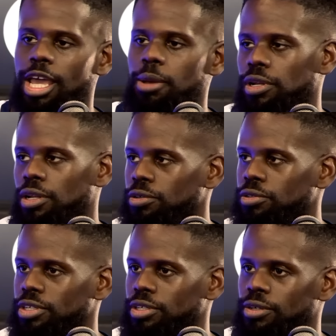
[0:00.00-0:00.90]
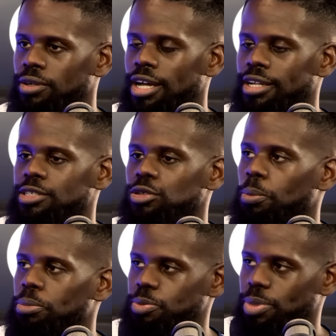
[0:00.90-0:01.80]
came on a loan deal, and he took
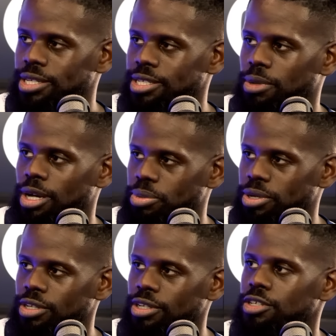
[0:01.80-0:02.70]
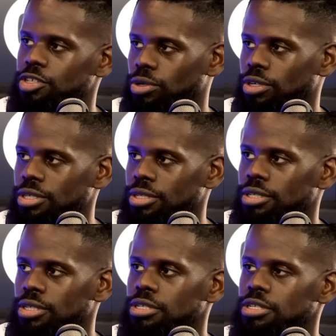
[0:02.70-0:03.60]
up a space, in my opinion, in the squad.
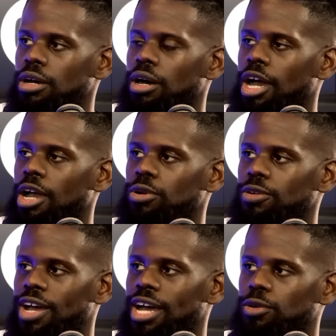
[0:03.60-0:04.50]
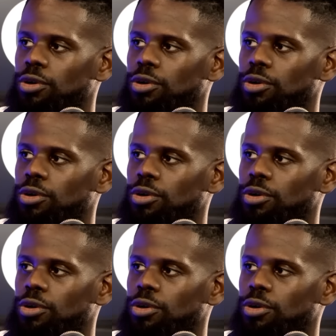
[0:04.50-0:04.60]
Mm-hmm. So I would have had